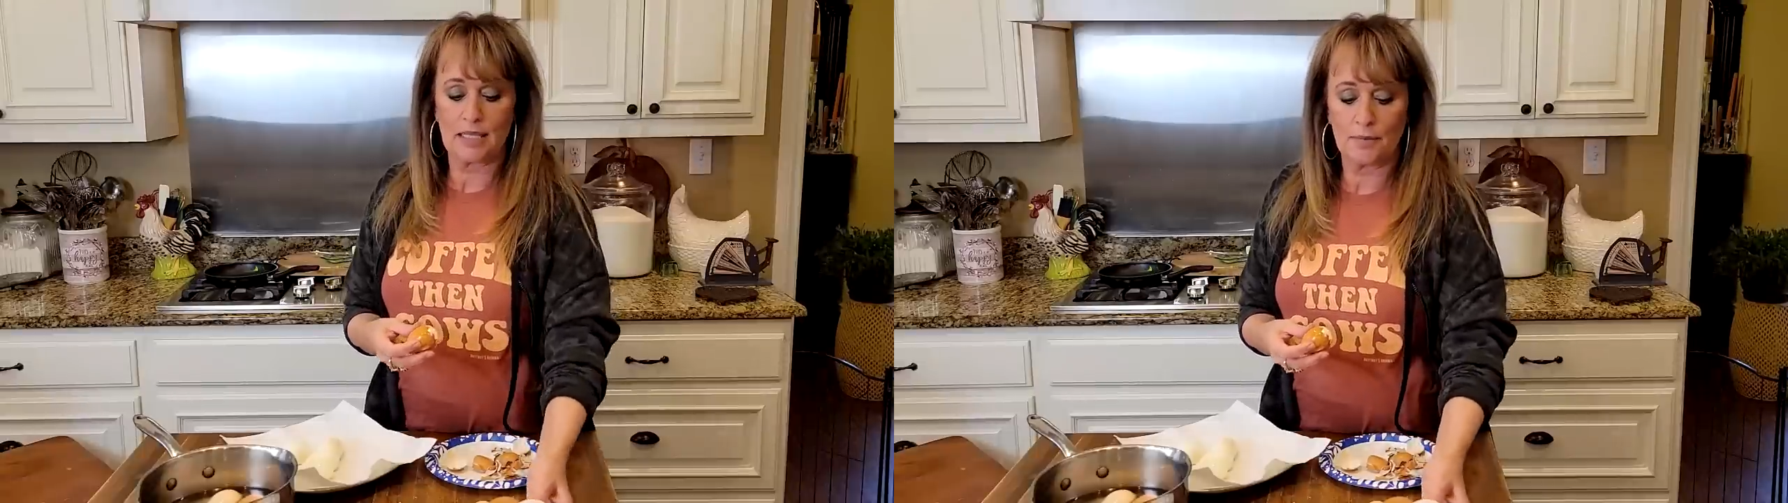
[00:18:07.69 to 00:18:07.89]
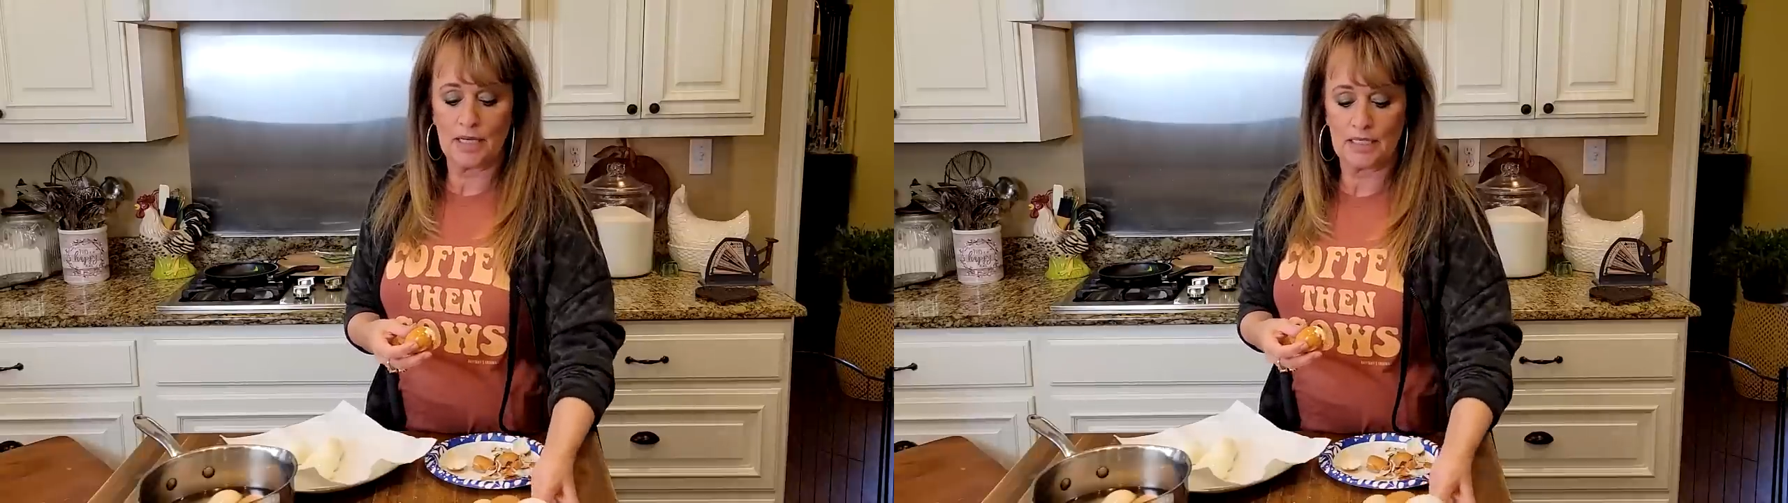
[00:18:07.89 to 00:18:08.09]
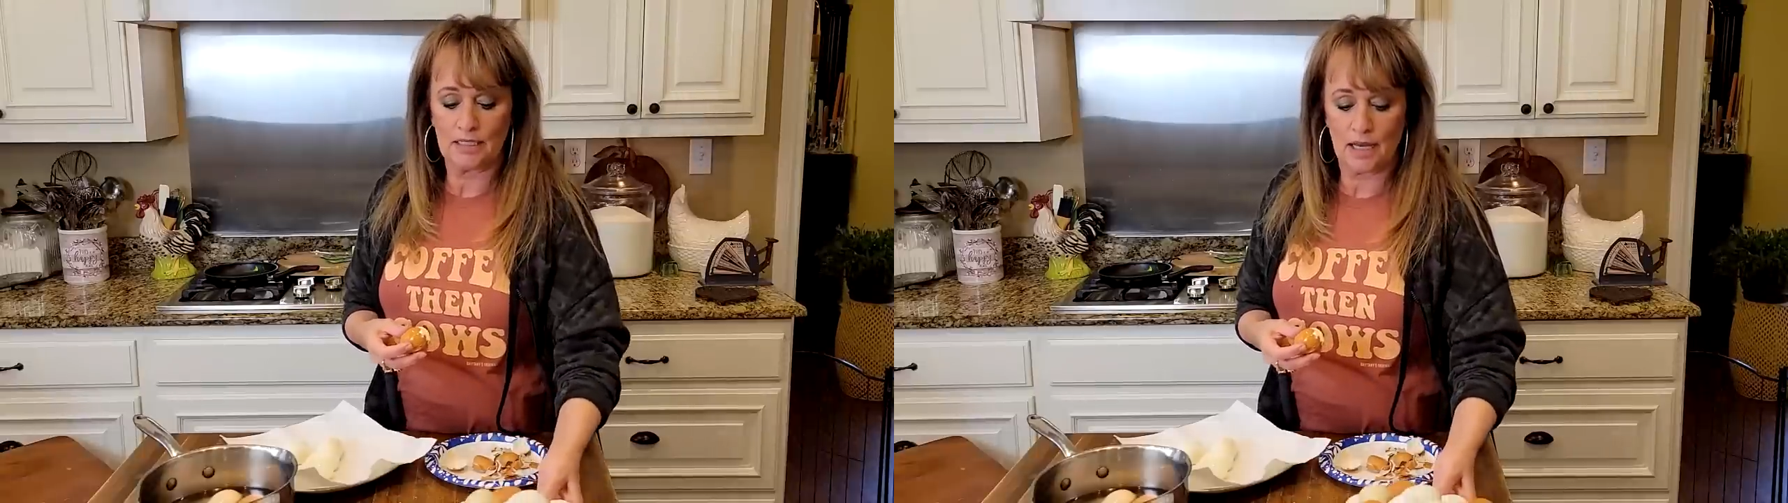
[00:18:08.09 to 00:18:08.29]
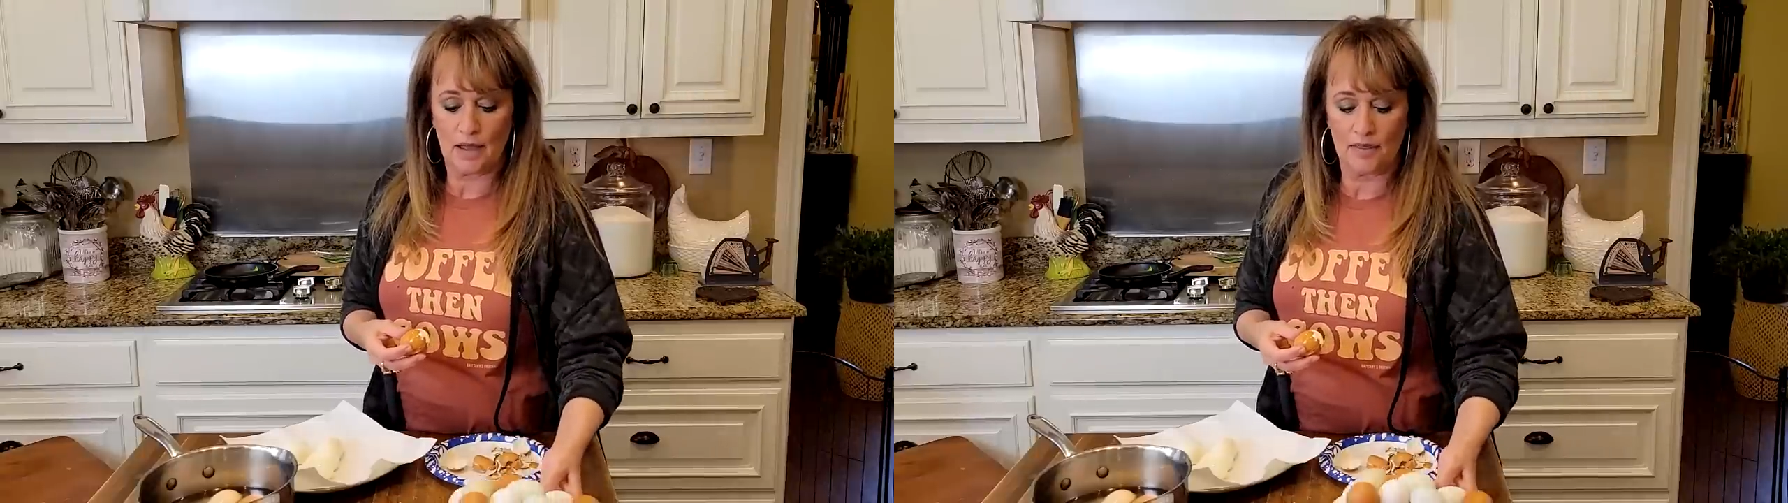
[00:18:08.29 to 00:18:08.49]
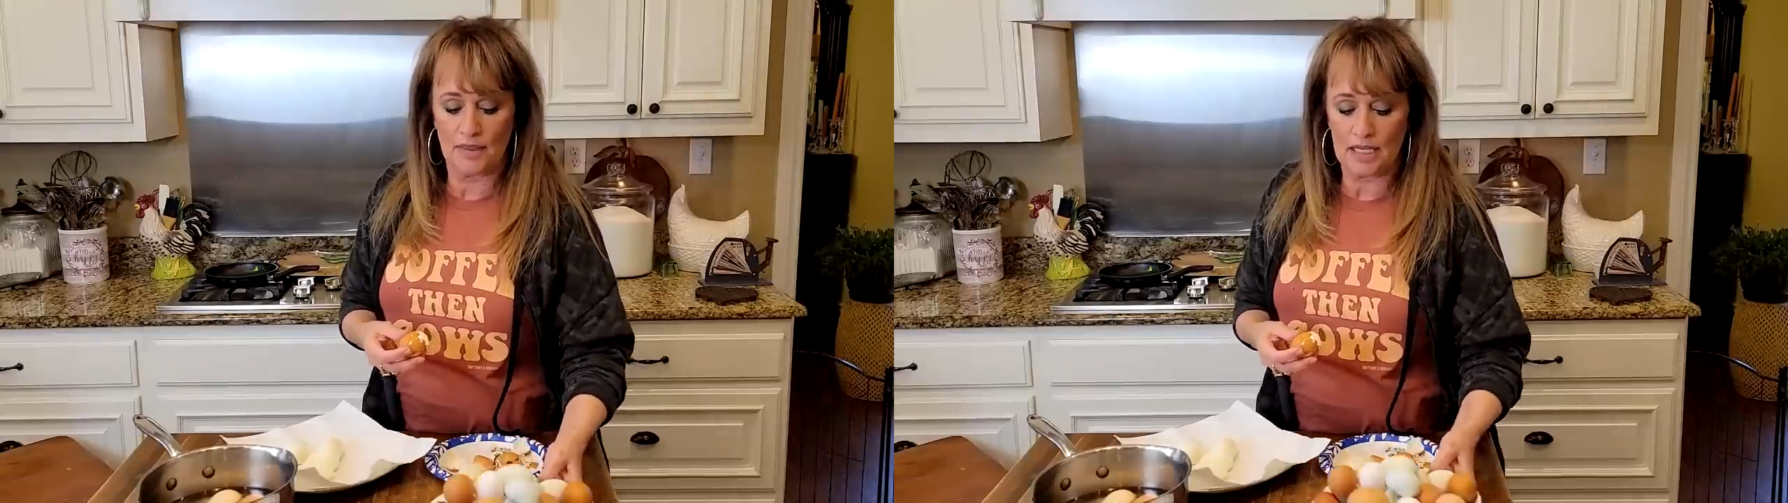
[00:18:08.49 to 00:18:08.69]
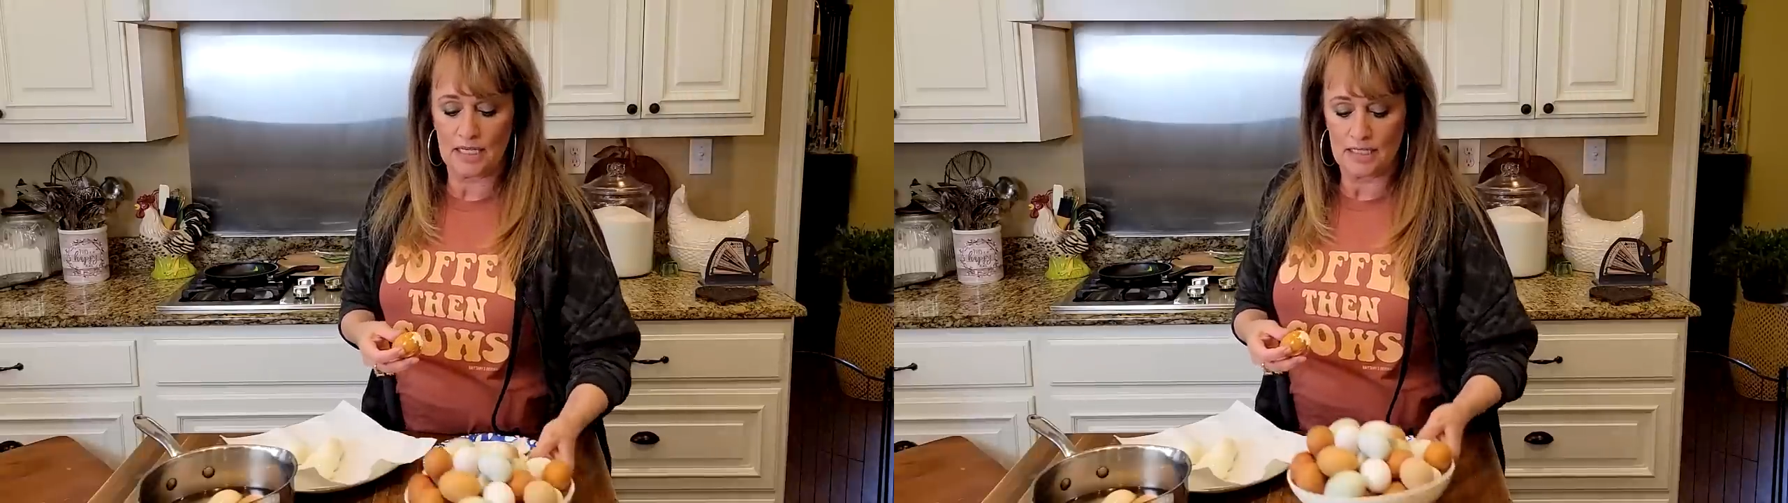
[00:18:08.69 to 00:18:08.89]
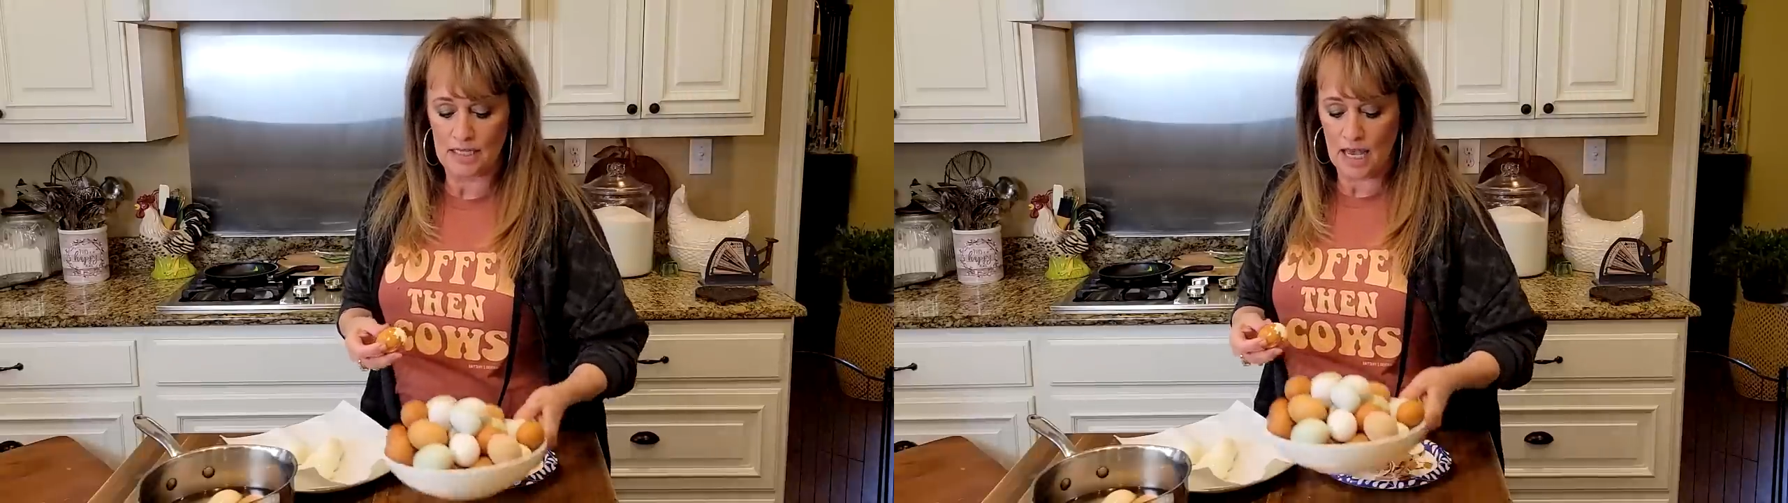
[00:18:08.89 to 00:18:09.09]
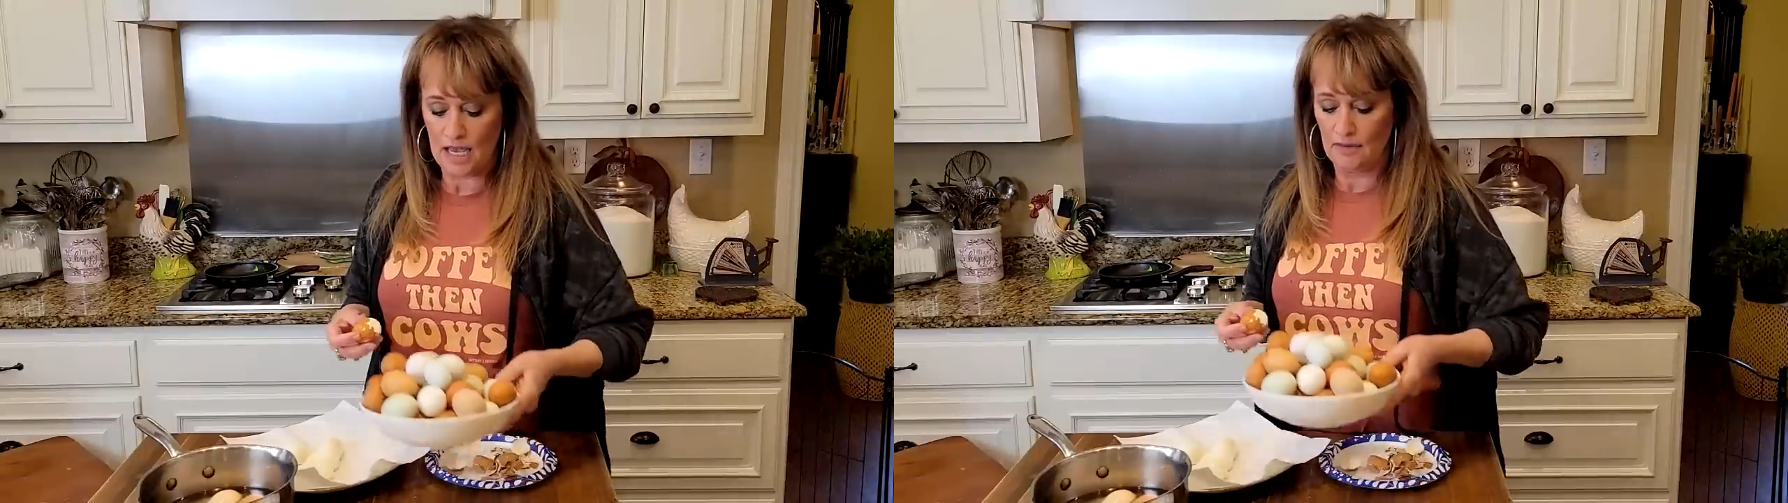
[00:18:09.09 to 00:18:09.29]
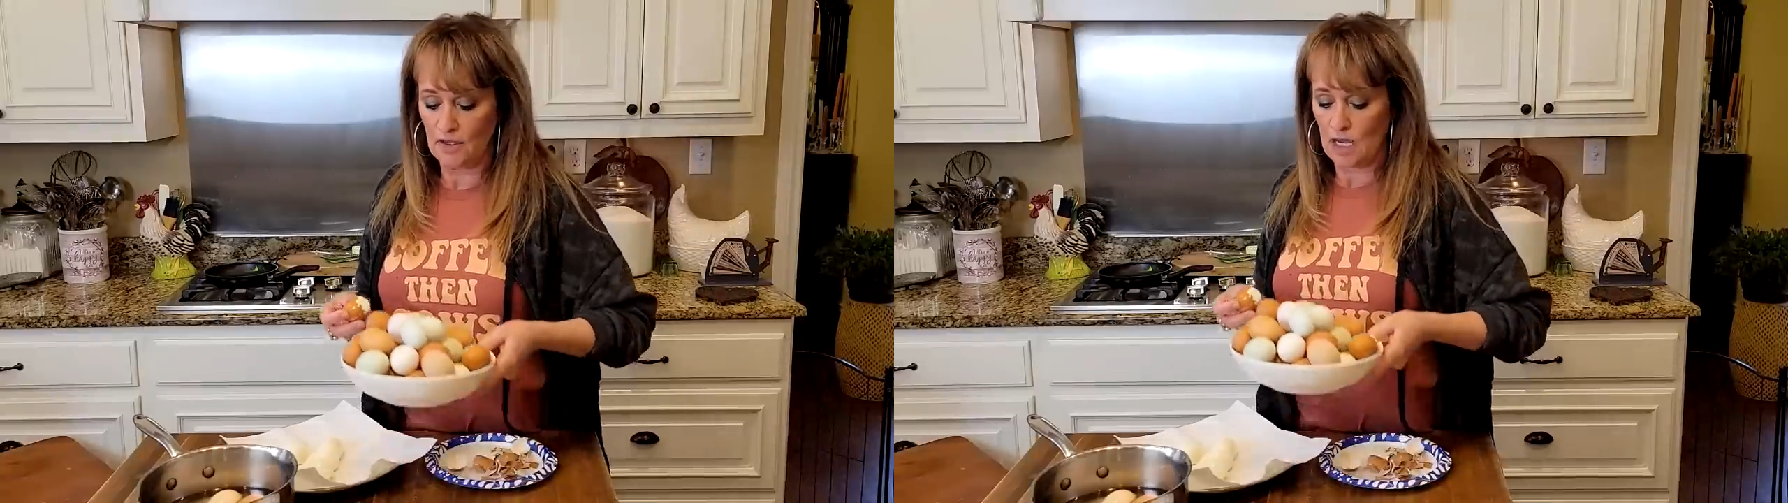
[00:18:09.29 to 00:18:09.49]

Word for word: I mean, these I have